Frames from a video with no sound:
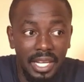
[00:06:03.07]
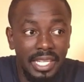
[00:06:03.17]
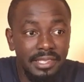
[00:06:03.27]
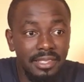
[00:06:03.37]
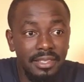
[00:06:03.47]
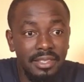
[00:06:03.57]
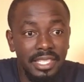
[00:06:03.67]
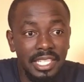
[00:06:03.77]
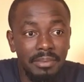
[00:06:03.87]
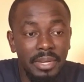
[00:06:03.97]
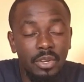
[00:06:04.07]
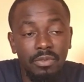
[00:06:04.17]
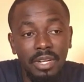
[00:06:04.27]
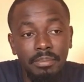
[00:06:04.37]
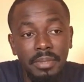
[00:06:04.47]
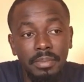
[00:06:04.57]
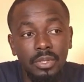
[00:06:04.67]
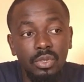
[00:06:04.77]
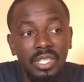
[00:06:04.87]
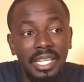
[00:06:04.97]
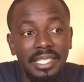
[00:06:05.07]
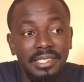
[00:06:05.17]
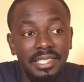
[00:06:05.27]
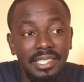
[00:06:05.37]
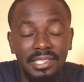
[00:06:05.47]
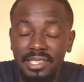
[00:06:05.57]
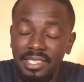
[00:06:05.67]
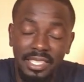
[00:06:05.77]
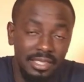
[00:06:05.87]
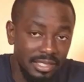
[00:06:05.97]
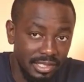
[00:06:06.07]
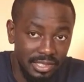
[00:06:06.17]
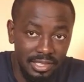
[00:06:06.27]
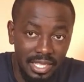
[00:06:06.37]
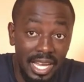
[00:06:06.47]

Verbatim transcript: I still think many of our people do not understand certain illnesses.